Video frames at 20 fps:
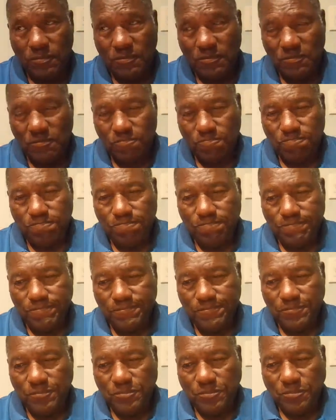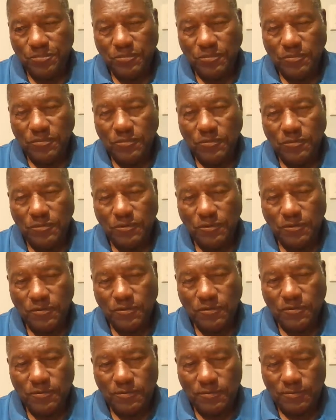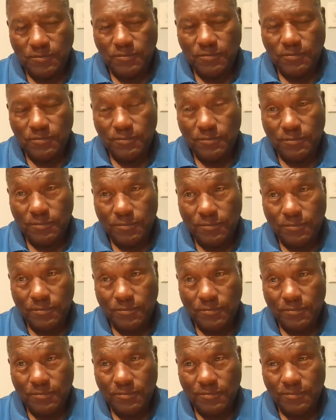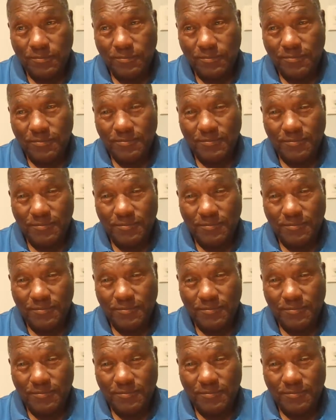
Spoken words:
I had to drink from the colored fountain at Volusia County Courthouse.